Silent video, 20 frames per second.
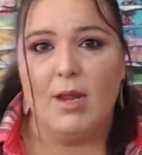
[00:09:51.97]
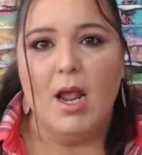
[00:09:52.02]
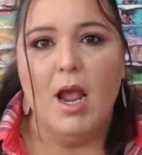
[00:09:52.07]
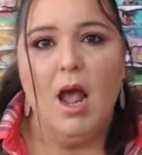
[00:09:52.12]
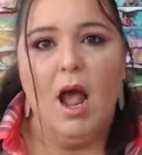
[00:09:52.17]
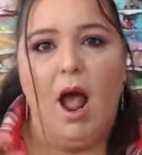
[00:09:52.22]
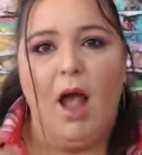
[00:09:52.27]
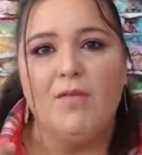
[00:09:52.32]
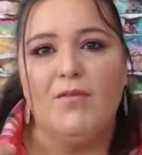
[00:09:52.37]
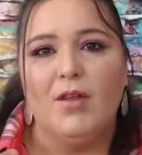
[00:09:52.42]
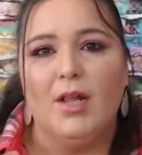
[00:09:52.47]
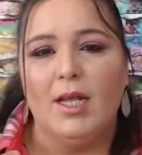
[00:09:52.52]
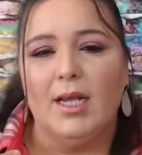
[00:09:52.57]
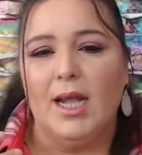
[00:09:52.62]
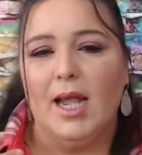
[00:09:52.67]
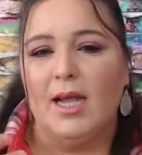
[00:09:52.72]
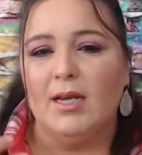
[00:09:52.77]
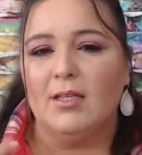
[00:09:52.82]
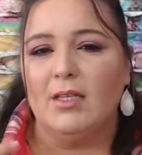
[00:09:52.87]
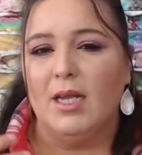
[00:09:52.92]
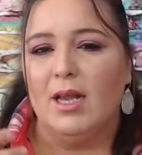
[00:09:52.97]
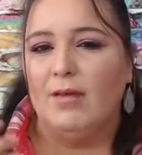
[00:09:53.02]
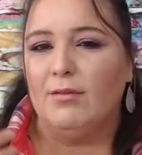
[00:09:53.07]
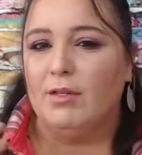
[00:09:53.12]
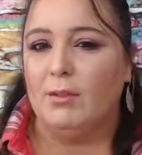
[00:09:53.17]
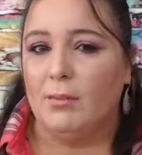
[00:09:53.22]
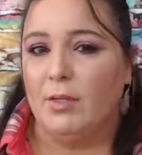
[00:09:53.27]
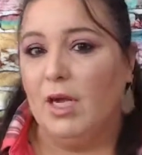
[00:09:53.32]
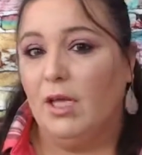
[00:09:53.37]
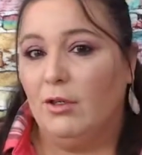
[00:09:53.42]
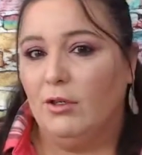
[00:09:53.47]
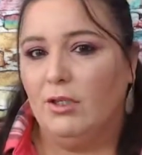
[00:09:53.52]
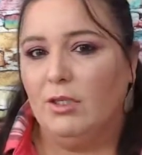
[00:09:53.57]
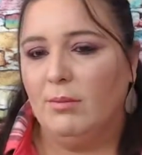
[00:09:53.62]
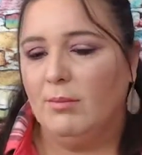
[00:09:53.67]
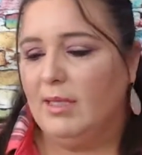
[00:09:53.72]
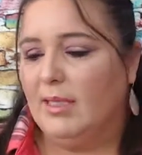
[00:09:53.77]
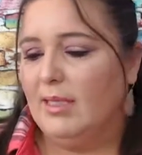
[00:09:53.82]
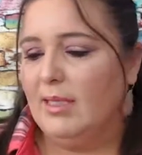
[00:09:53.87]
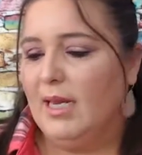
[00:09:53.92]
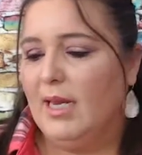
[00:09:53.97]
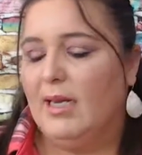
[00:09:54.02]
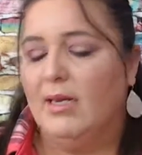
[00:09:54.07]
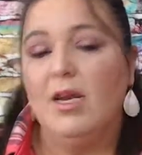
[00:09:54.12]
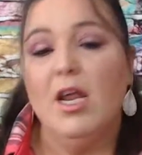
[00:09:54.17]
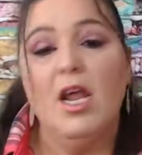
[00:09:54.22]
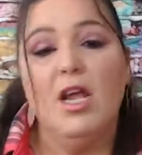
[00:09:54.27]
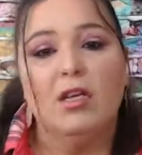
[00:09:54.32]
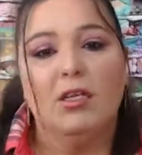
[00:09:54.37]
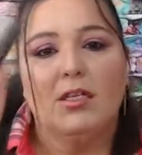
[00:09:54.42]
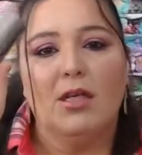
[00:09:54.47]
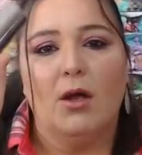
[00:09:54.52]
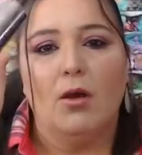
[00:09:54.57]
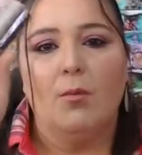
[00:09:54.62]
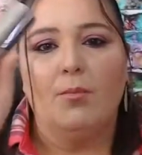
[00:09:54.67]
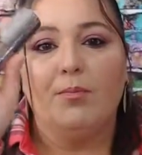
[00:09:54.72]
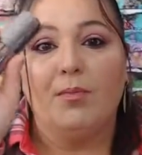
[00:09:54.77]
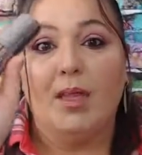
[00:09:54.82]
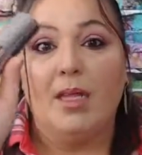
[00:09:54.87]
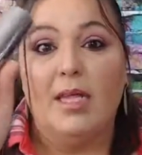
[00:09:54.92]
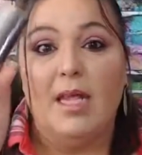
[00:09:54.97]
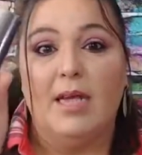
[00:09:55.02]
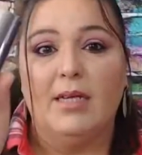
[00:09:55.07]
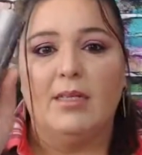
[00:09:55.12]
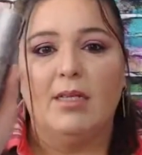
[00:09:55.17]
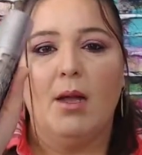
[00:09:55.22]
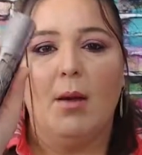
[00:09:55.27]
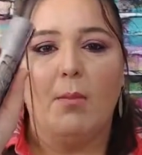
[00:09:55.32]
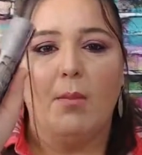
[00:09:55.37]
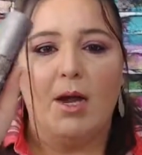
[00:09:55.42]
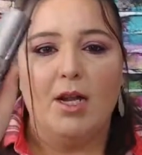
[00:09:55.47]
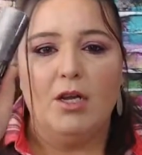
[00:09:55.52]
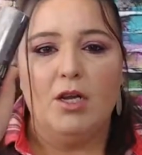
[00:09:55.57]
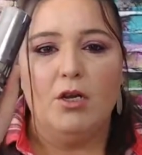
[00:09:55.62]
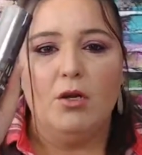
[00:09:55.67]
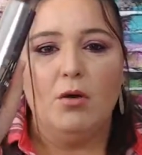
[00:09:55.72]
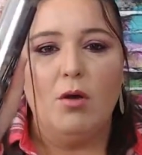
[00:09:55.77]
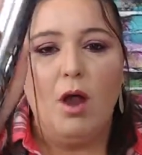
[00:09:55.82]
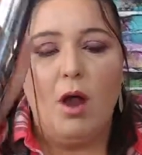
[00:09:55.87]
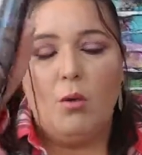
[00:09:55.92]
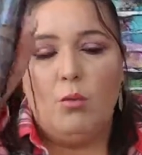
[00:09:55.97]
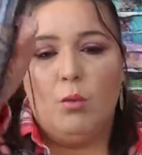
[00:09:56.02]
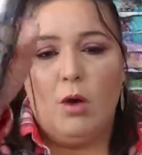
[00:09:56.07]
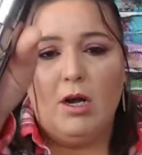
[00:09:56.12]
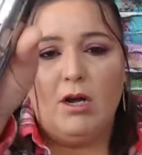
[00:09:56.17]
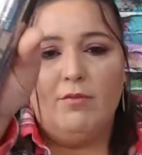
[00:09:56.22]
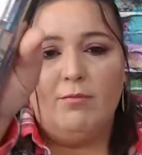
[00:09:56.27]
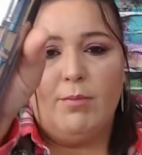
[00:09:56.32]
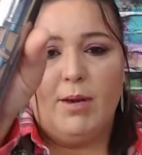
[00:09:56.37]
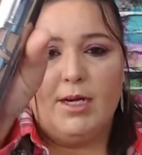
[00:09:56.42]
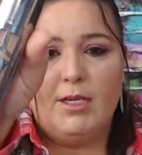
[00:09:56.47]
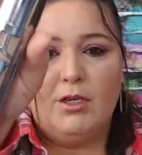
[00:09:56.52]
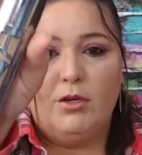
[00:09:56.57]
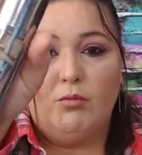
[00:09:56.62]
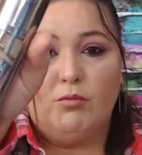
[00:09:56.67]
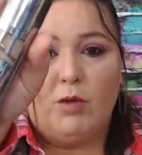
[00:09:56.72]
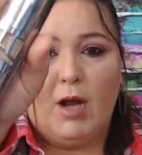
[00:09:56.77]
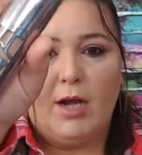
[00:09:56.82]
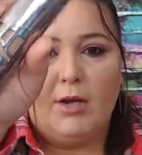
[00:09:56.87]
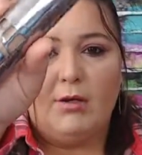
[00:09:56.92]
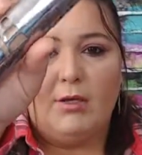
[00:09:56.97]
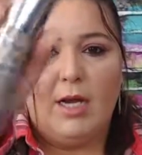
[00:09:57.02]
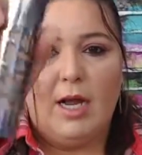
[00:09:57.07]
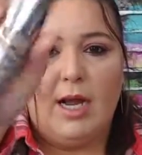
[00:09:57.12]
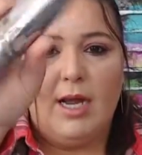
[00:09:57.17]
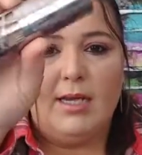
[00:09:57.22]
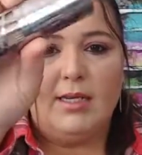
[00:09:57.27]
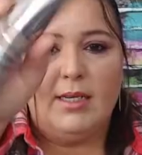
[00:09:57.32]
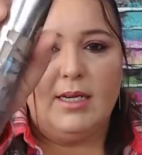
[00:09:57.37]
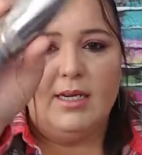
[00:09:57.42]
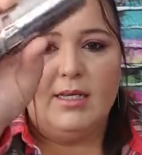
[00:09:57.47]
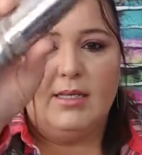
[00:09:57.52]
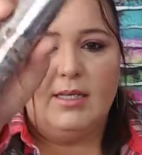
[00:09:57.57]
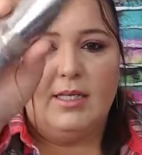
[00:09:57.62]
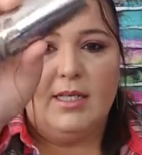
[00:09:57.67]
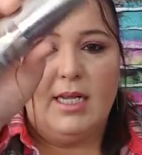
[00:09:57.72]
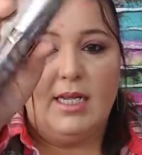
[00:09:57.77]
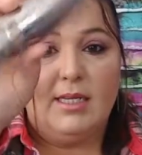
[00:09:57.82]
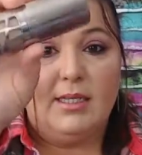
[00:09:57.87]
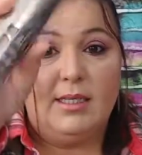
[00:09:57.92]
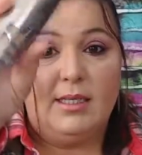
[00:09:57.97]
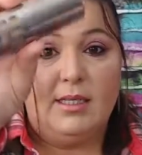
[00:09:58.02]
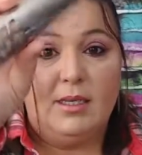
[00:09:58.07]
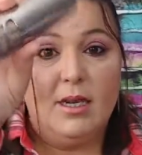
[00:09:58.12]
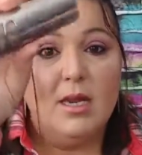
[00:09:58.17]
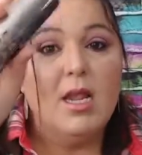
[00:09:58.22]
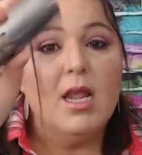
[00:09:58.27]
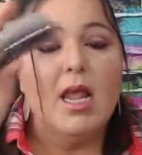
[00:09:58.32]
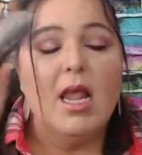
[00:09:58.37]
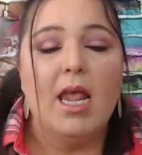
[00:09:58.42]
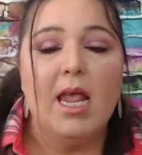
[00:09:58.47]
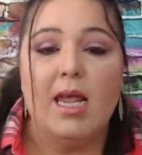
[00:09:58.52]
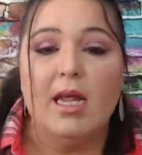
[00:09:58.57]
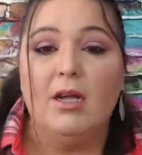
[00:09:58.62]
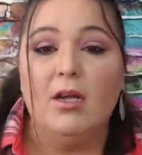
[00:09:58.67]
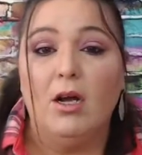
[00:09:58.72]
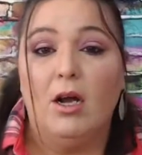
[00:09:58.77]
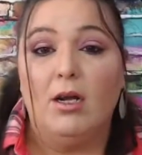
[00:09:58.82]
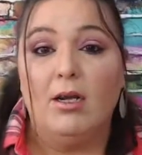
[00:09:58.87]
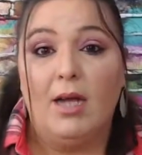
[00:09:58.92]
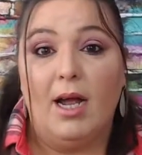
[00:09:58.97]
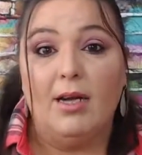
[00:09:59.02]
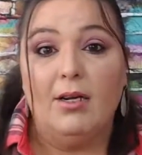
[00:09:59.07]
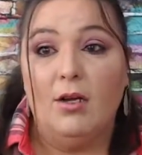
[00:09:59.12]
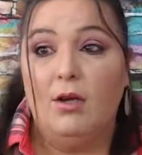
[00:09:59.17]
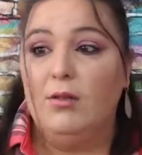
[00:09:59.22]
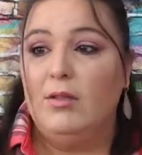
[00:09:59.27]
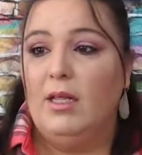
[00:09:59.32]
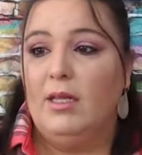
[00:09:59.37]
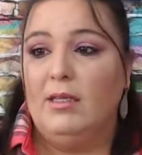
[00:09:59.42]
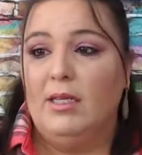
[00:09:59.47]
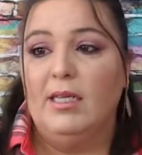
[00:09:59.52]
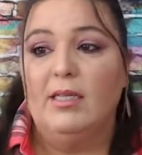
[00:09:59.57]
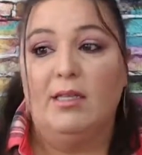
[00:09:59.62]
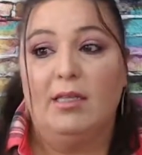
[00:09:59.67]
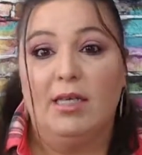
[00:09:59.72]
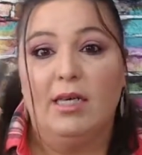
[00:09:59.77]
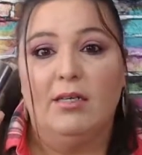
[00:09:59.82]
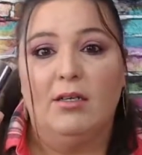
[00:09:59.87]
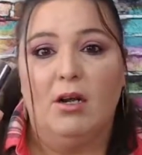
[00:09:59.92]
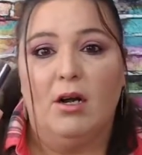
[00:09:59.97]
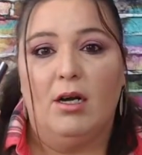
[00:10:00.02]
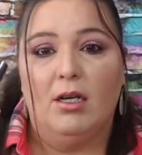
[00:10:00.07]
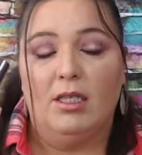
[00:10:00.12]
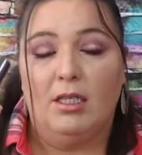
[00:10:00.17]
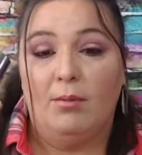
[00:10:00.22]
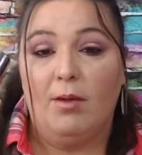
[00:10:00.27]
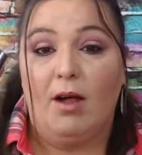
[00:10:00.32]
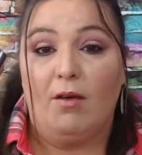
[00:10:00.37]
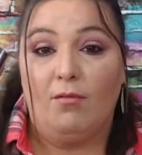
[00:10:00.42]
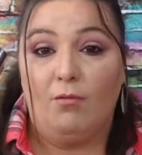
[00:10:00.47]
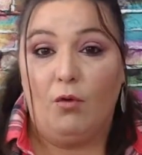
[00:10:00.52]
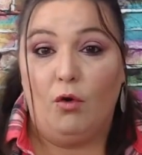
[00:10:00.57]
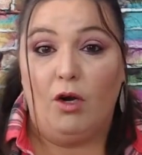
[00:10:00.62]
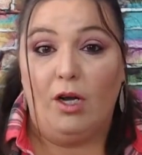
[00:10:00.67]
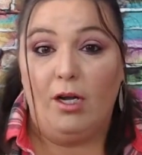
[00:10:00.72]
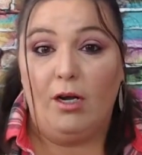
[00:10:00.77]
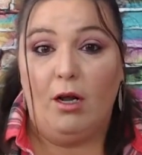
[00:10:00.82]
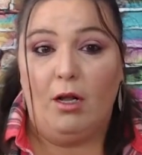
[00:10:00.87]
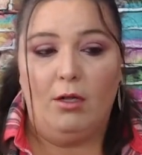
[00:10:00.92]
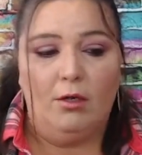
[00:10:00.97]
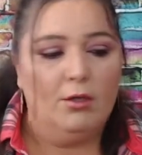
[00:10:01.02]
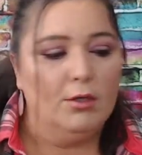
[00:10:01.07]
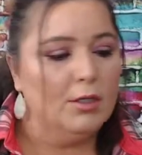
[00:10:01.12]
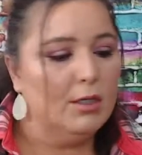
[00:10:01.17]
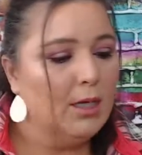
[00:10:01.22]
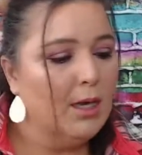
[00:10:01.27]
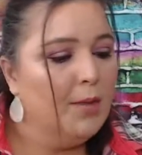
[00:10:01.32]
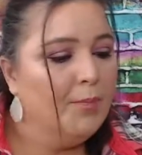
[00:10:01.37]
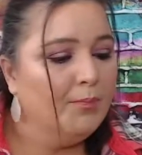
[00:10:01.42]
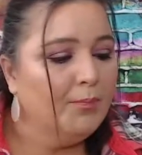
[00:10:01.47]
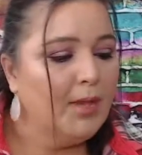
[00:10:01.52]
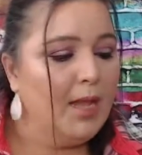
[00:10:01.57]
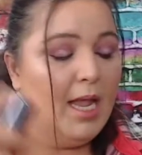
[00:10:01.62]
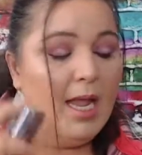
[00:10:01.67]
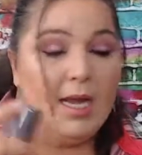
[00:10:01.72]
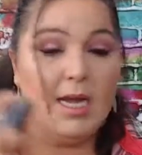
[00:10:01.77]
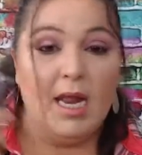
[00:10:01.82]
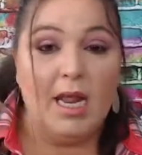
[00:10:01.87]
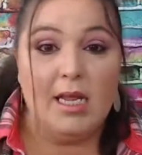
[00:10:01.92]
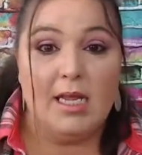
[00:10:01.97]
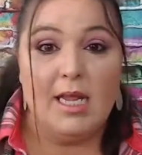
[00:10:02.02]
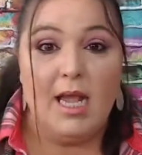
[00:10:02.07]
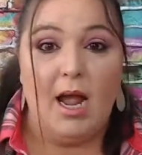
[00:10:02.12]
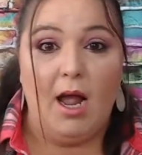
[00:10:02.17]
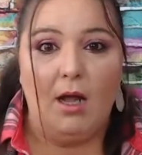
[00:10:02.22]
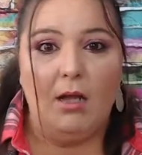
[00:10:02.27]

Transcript: I feel like I actually have some color to my skin. So yes, one of my new ride or dies is this. It cost, I know that this did cost about $40, and yeah,